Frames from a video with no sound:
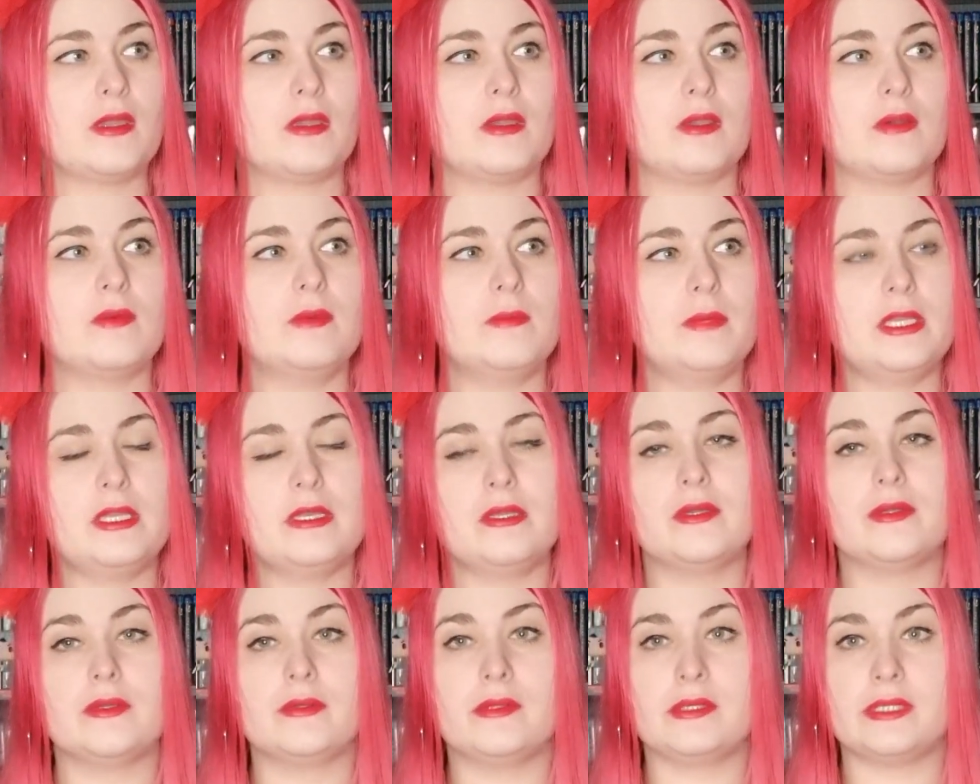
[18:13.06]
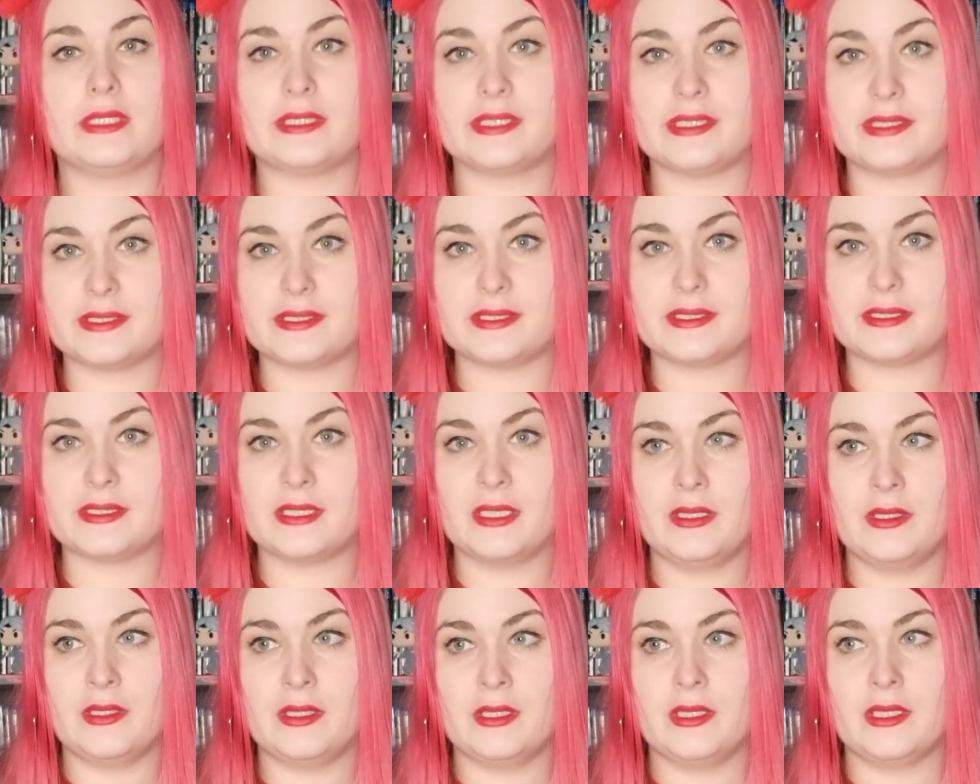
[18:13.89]
woman who is
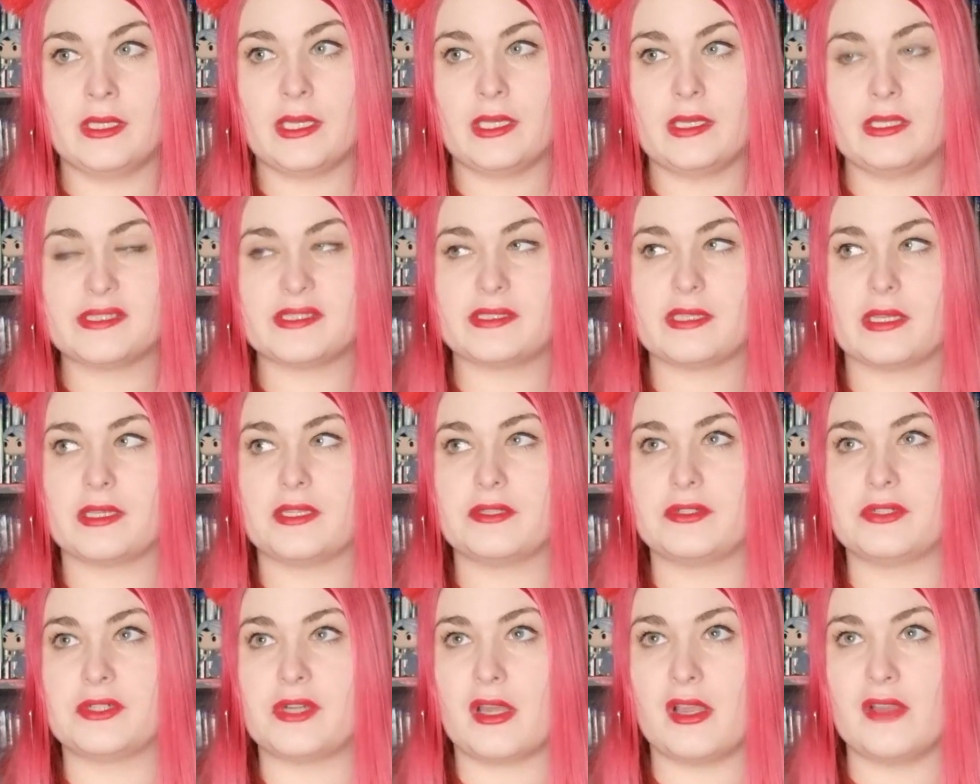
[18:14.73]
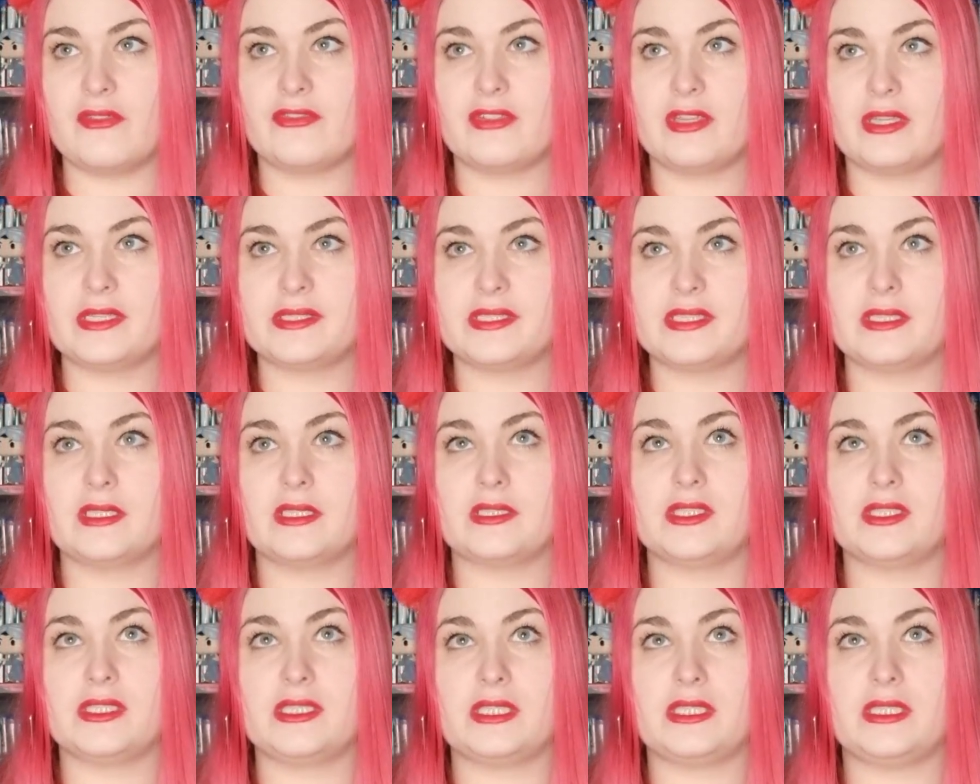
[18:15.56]
kind of stuck in her office.
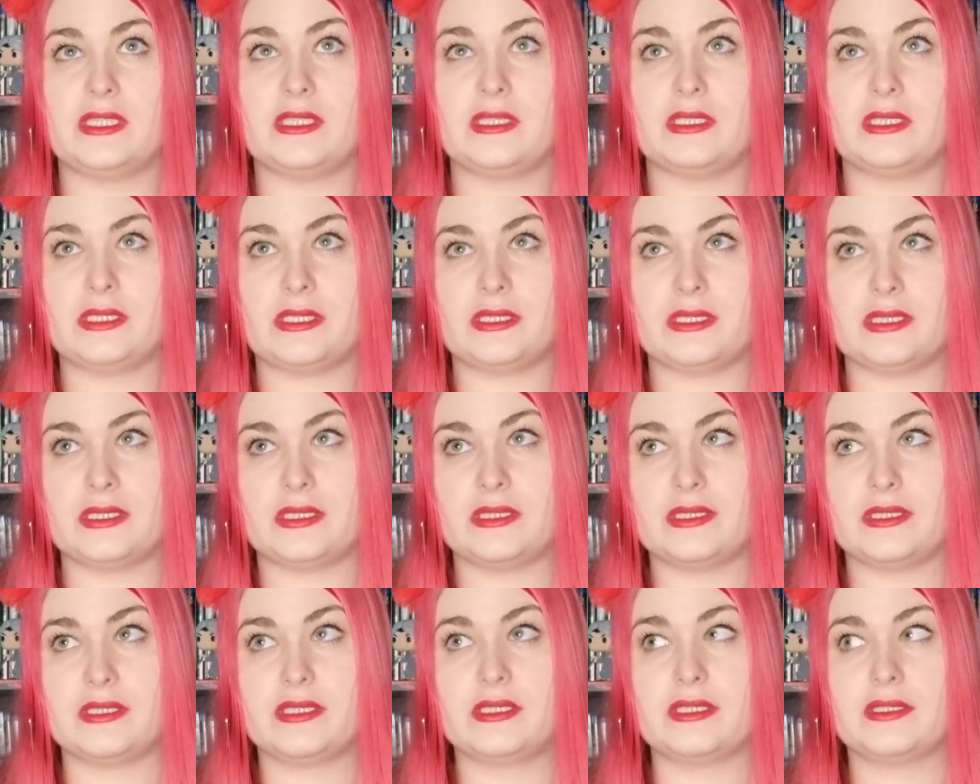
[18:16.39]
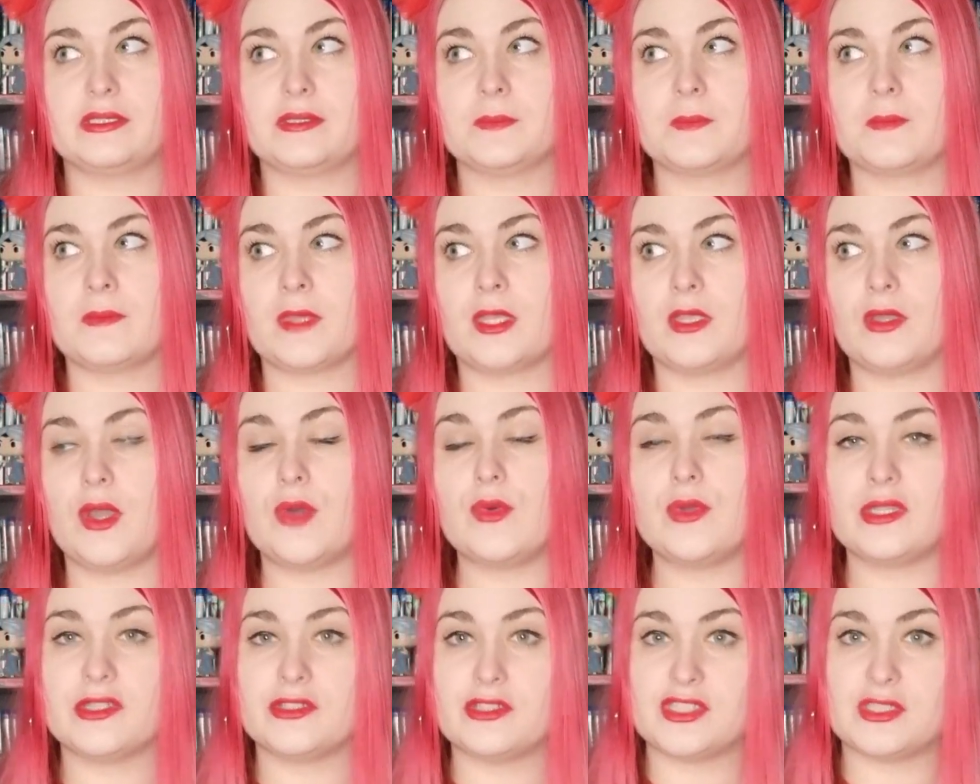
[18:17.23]
She is
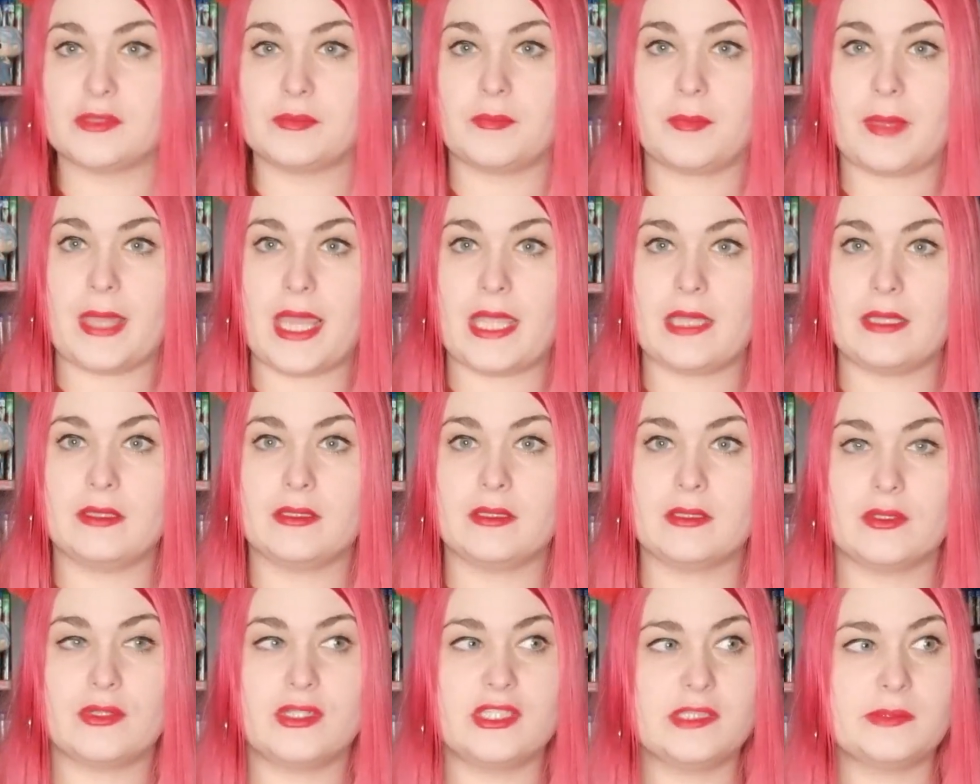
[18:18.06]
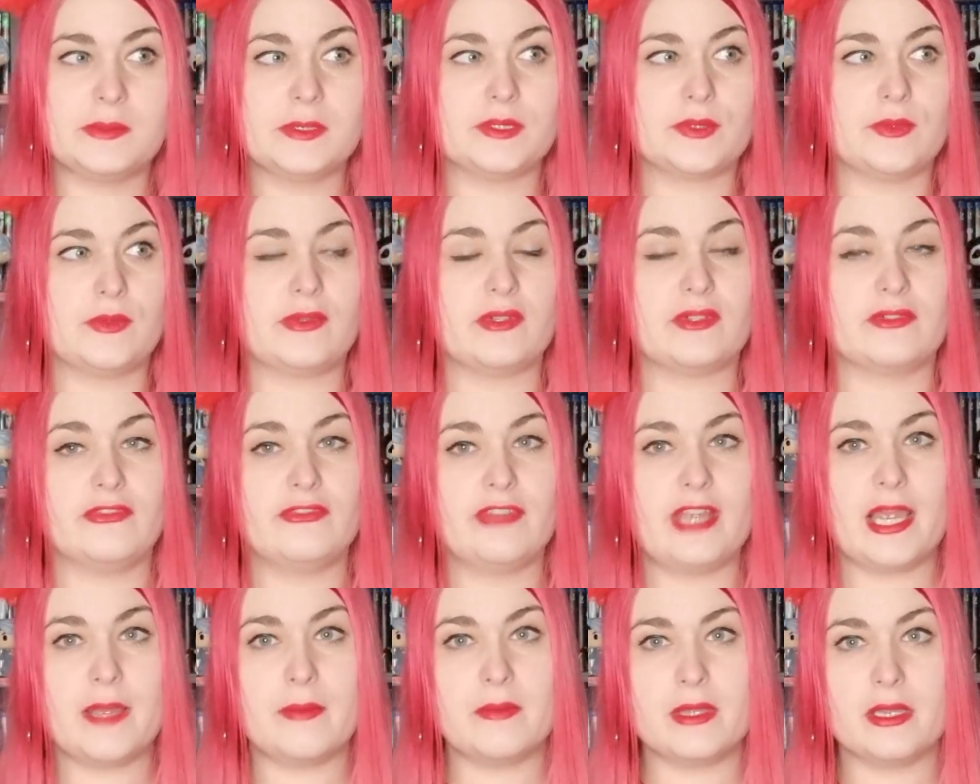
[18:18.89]
going to spend Christmas with her
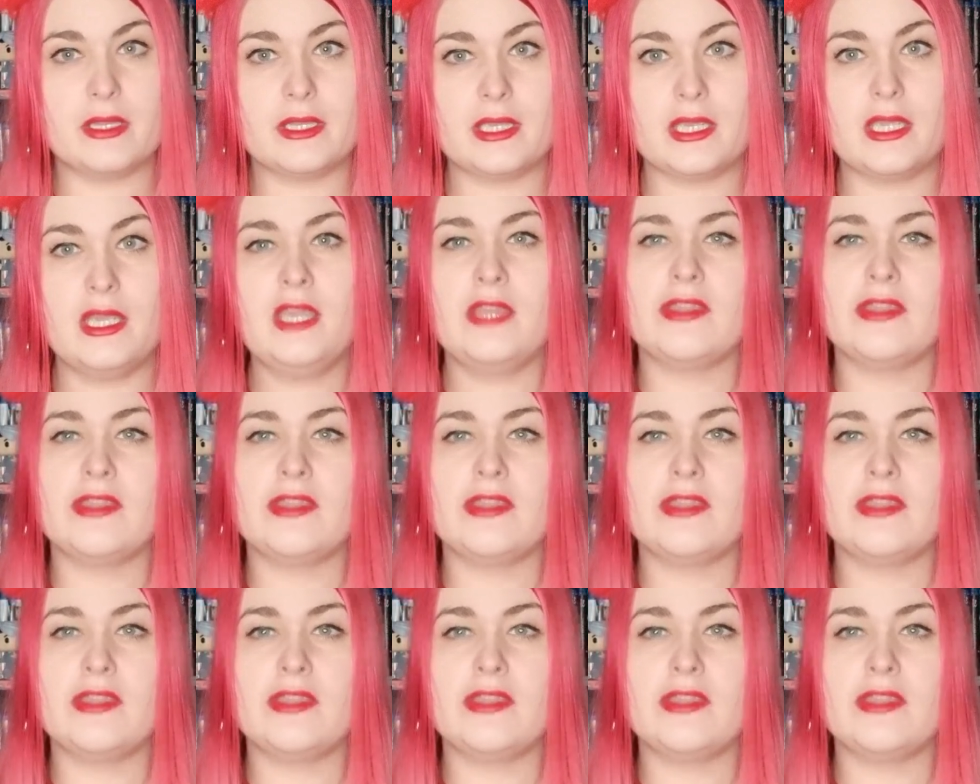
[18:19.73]
family.